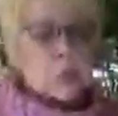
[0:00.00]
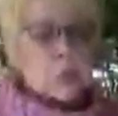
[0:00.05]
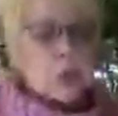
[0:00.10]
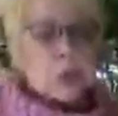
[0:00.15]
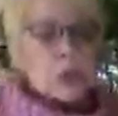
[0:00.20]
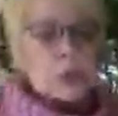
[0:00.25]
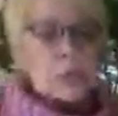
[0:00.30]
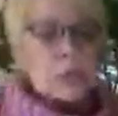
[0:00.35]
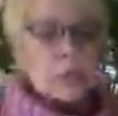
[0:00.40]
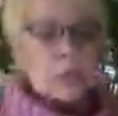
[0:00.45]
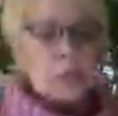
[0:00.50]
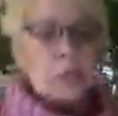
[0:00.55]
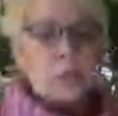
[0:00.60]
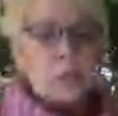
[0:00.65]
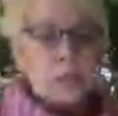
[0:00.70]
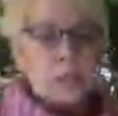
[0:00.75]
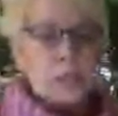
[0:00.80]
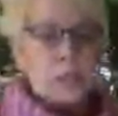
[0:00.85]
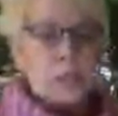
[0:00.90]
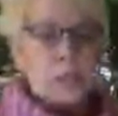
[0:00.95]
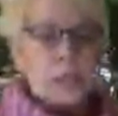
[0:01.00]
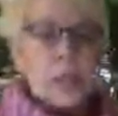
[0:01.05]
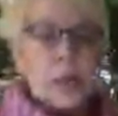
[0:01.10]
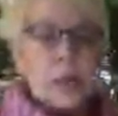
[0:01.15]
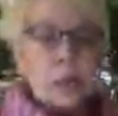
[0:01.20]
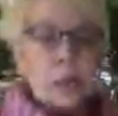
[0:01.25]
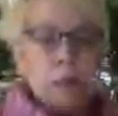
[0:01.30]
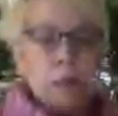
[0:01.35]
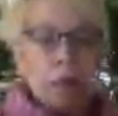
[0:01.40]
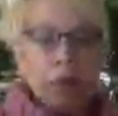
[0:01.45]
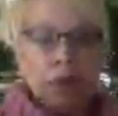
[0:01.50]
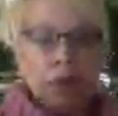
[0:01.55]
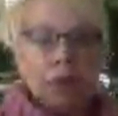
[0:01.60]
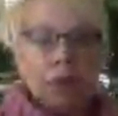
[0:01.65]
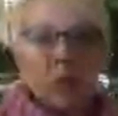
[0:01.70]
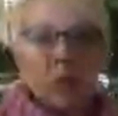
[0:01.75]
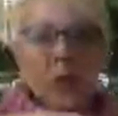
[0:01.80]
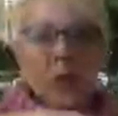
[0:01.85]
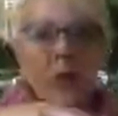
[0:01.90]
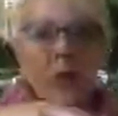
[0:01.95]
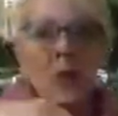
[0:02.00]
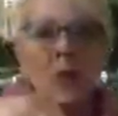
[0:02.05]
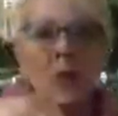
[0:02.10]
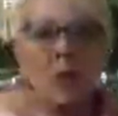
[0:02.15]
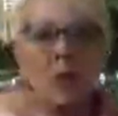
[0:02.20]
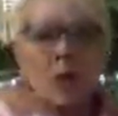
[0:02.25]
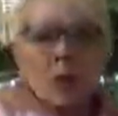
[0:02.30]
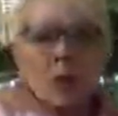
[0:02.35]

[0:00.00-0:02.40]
wanted, this is not a granny square,